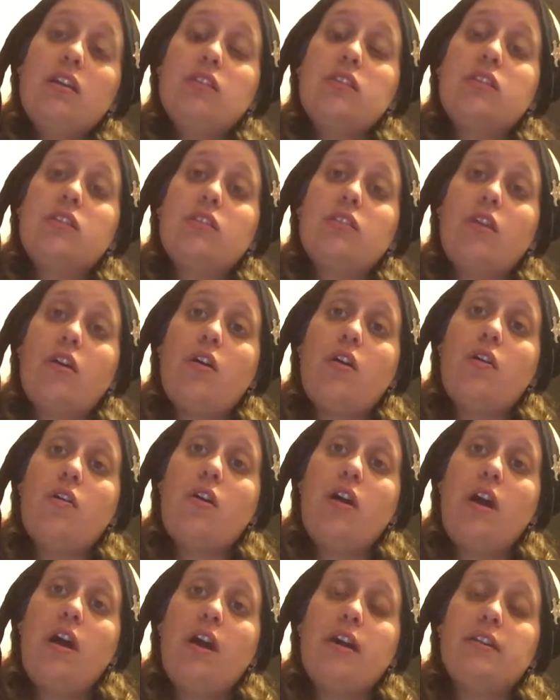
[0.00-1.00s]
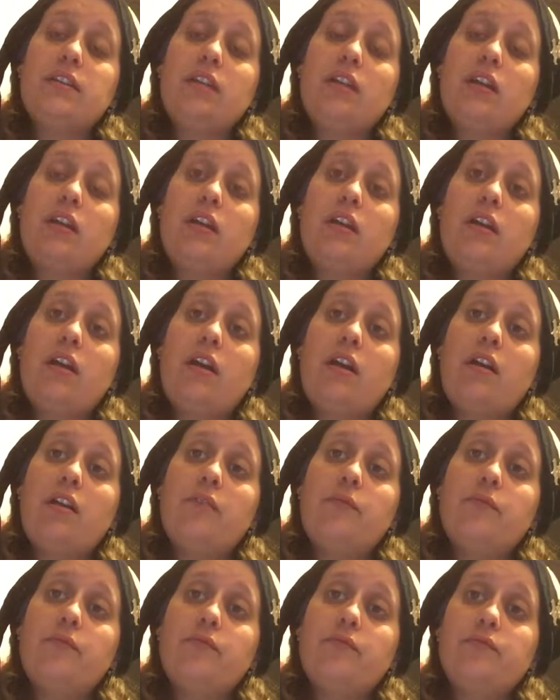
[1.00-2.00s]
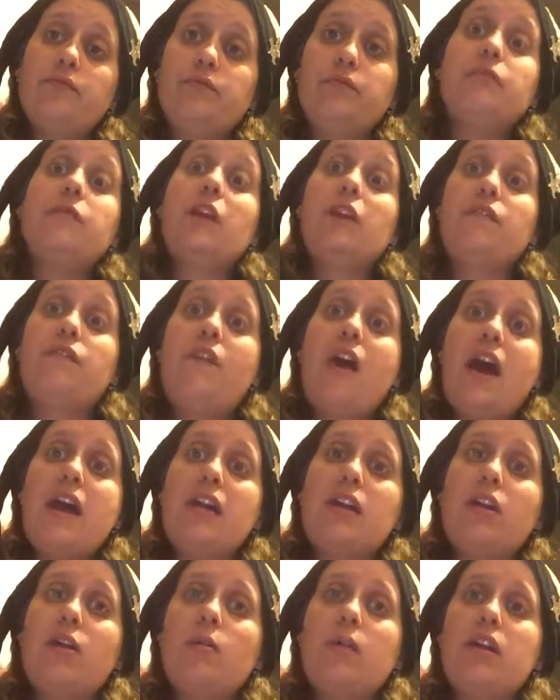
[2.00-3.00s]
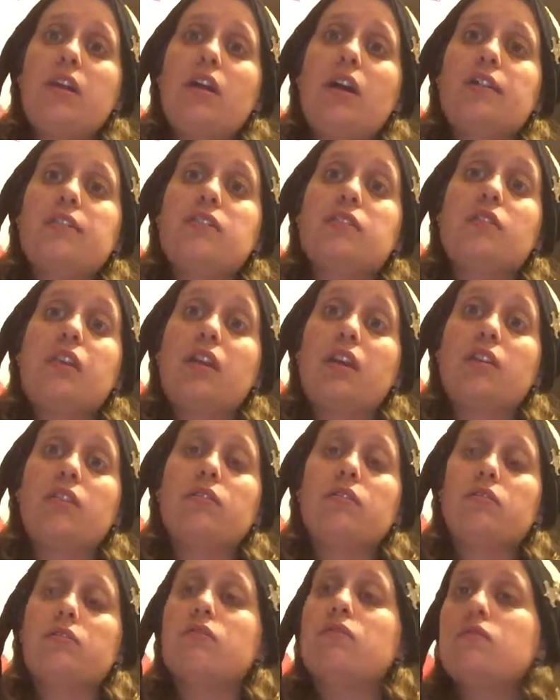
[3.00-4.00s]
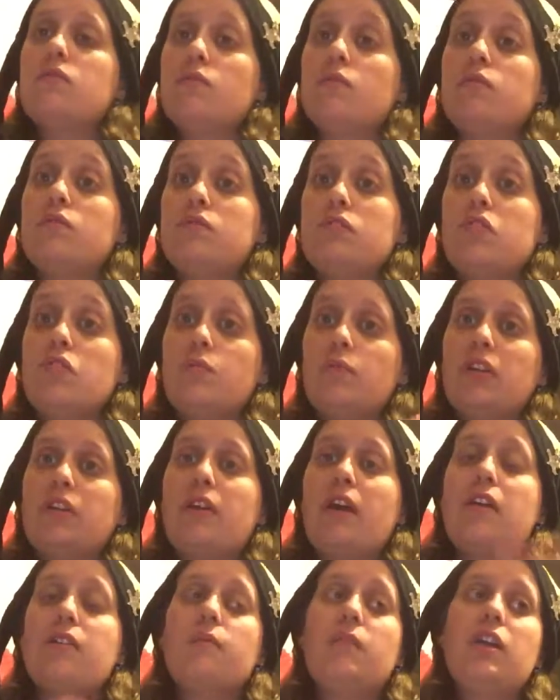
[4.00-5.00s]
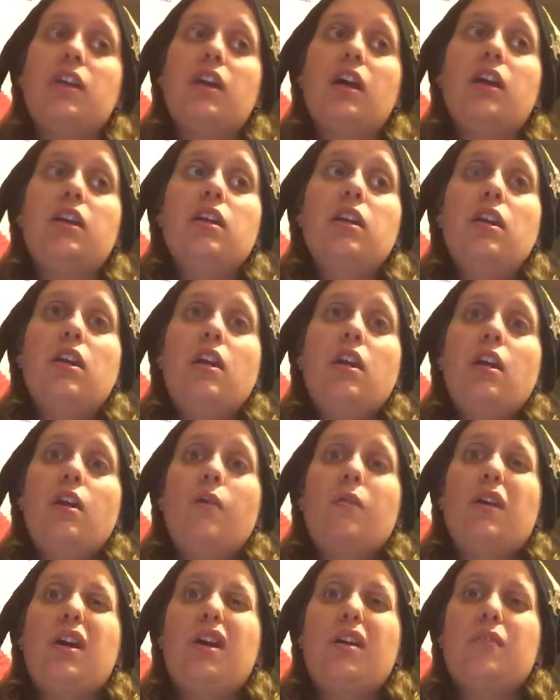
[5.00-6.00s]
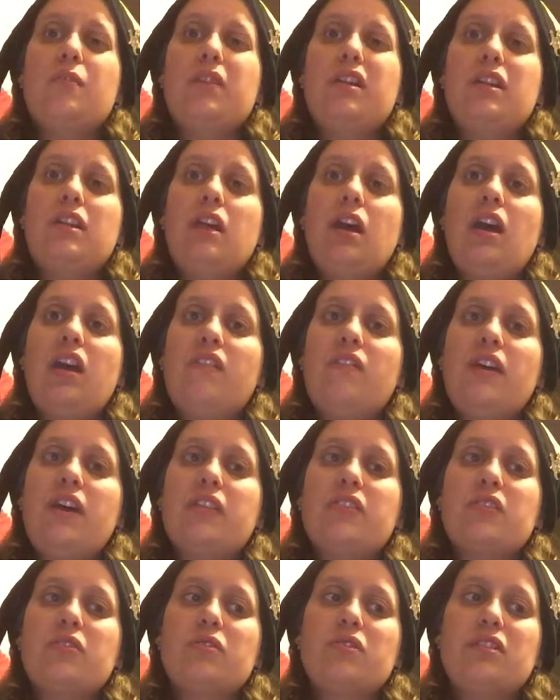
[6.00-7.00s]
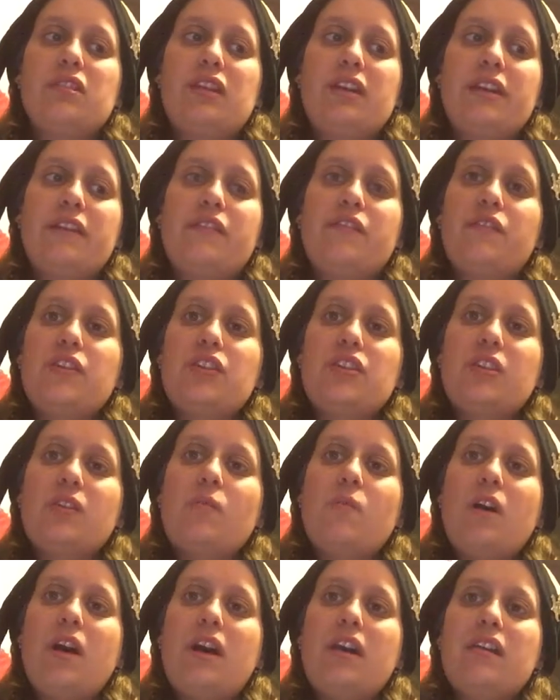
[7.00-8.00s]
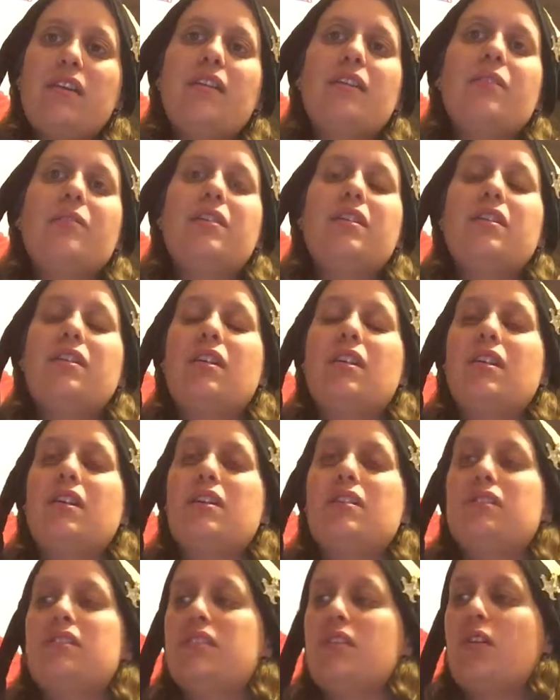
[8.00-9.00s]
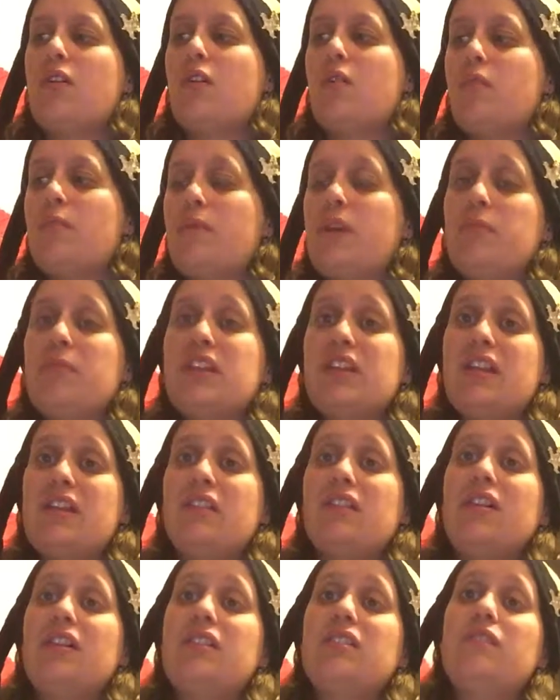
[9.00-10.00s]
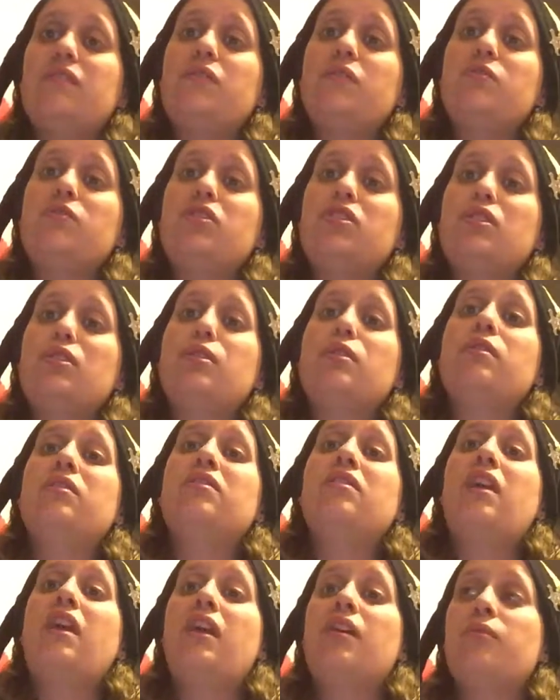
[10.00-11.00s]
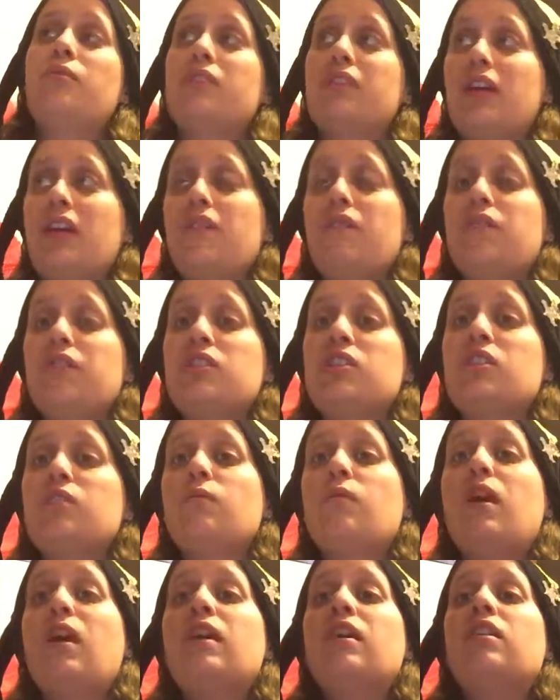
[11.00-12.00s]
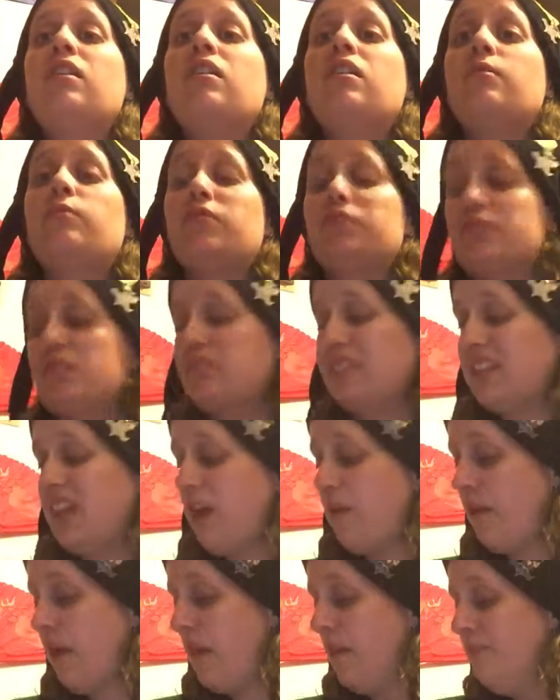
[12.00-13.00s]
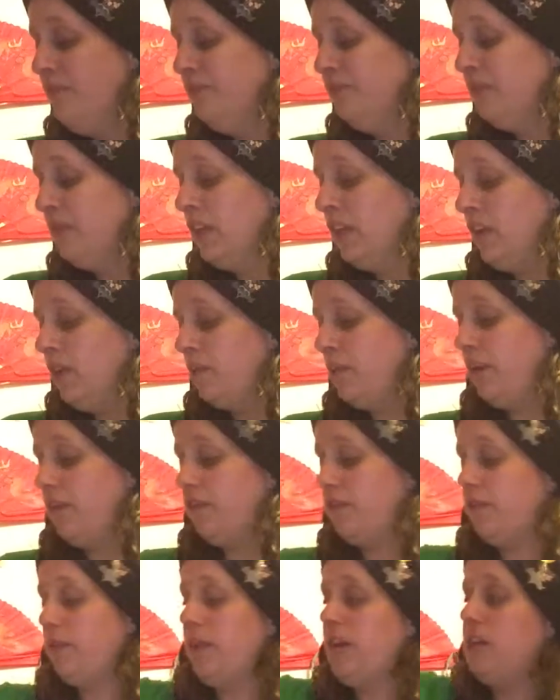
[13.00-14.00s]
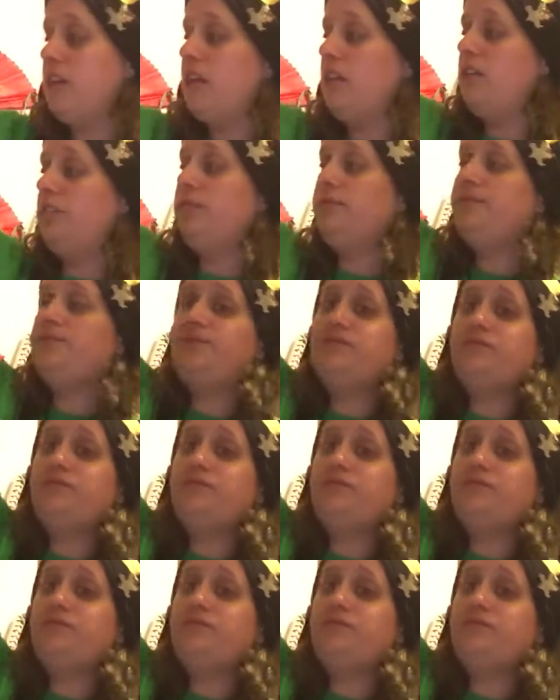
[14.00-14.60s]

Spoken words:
to go on their fire or whatnot, so they can zoom it around and whatnot. Well, we didn't have actual like fishing wire or whatnot, so maybe later on in the future I will get fishing wire and we'll do it that way. But for right now,